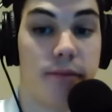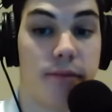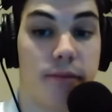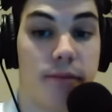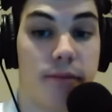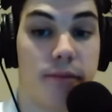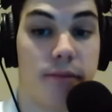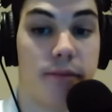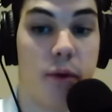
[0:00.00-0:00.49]

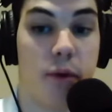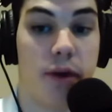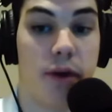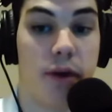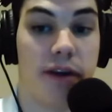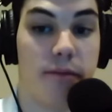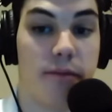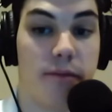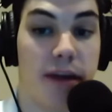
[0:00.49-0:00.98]
one
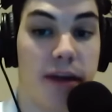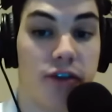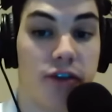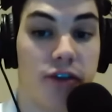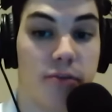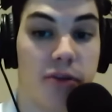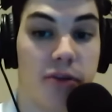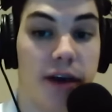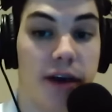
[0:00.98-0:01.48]
of the major
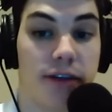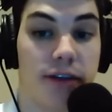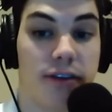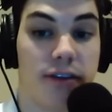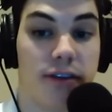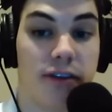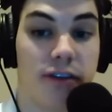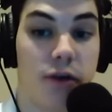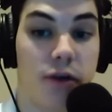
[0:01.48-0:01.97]
plays
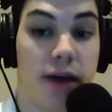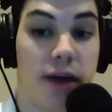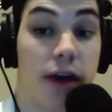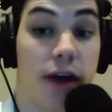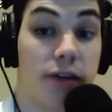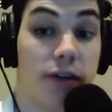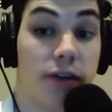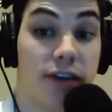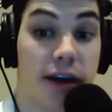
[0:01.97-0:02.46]
to slow
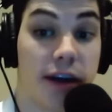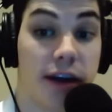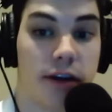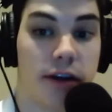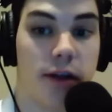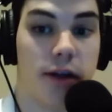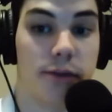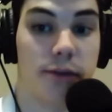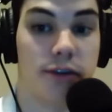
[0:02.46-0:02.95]
down a second
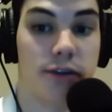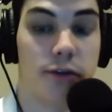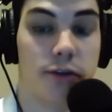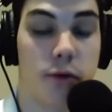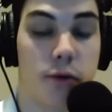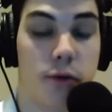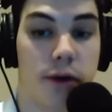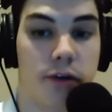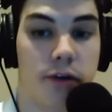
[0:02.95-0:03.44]
Clemson
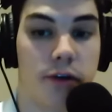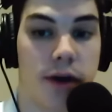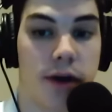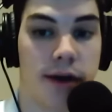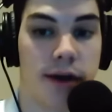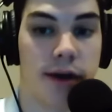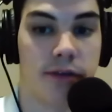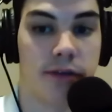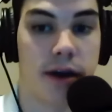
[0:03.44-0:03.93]
scoring
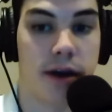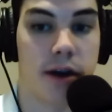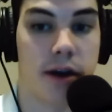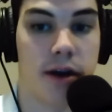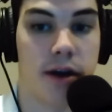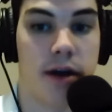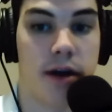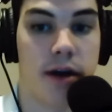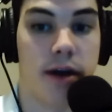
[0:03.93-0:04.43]
drive there,
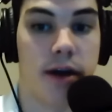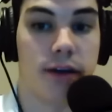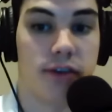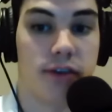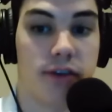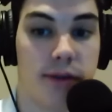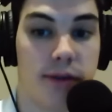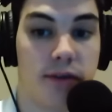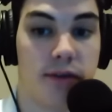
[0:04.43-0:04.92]
because
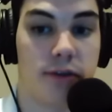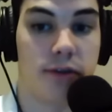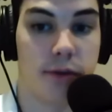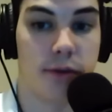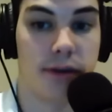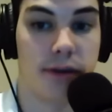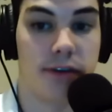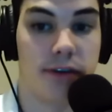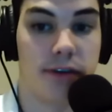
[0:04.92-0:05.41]
Clemson was
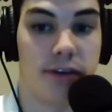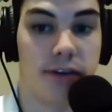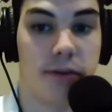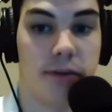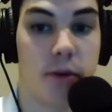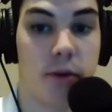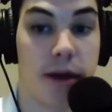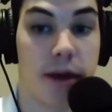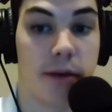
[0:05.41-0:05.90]
really seizing
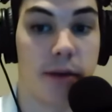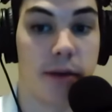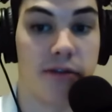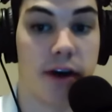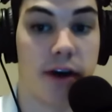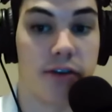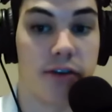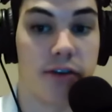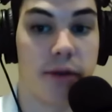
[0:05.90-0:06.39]
momentum, and
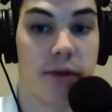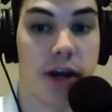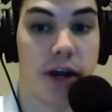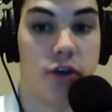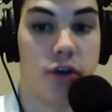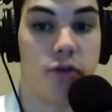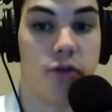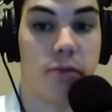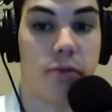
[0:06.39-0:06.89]
Foster made a
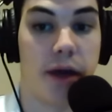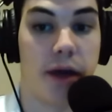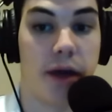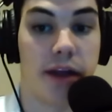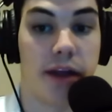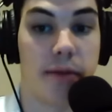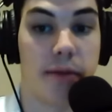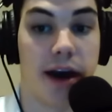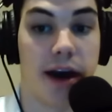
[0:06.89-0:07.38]
huge play in
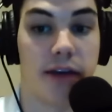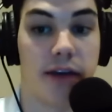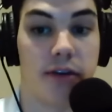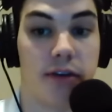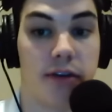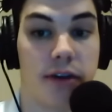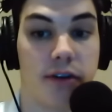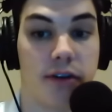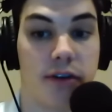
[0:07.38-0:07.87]
the
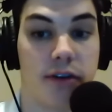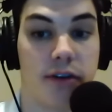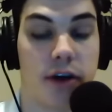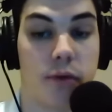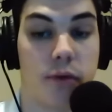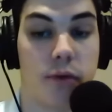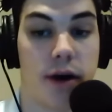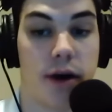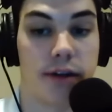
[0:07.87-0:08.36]
backfield on Deshaun
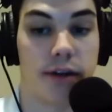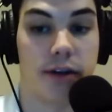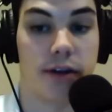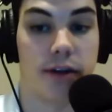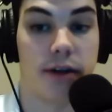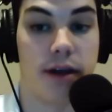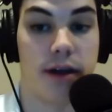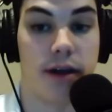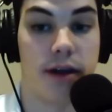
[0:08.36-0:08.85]
Watson
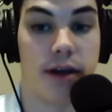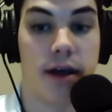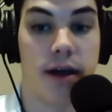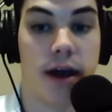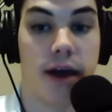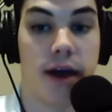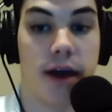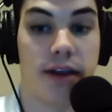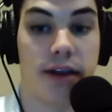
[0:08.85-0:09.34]

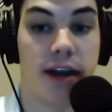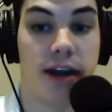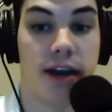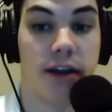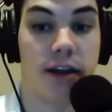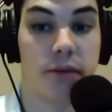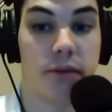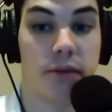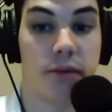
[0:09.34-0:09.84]
that ended
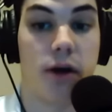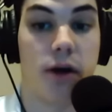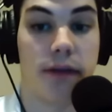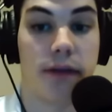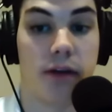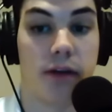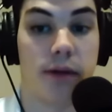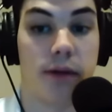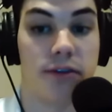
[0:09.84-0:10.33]
up stalling the
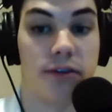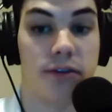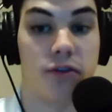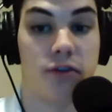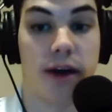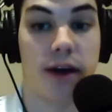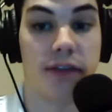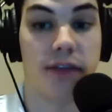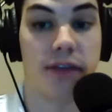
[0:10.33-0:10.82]
Clemson drive, and they